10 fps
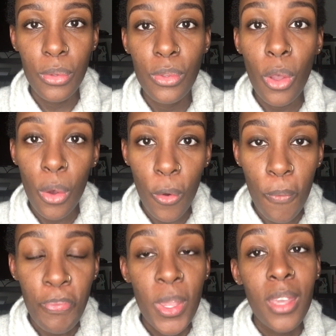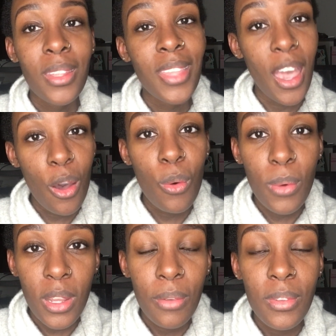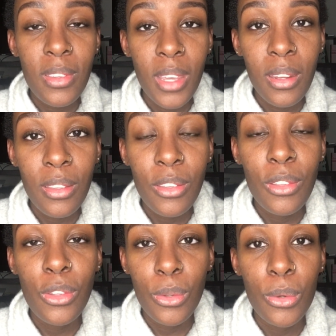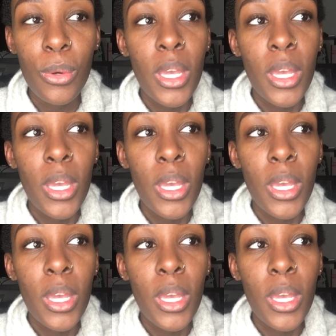So now what I've decided to do